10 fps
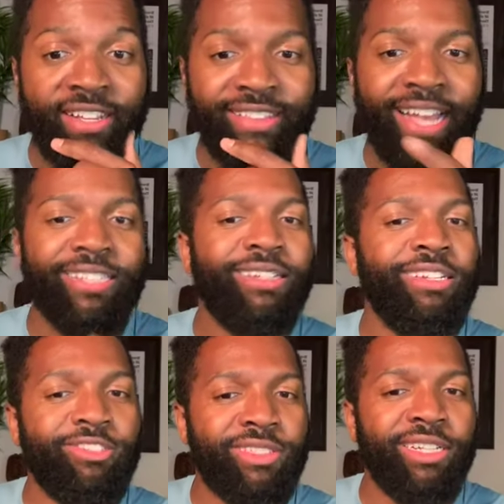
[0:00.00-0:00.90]
That's an
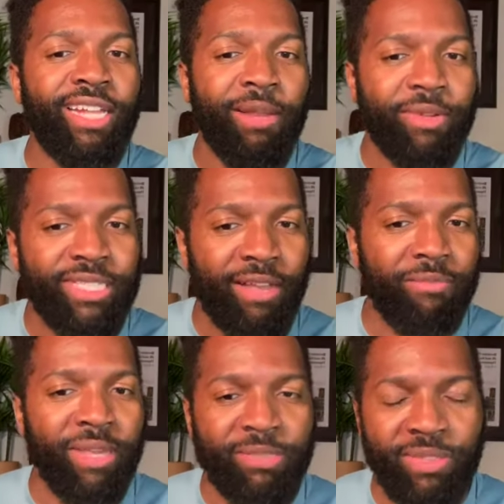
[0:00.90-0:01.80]
interesting name because that
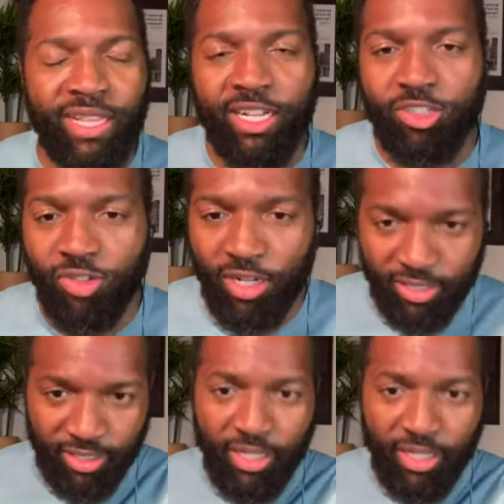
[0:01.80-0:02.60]
makes me think of drugs.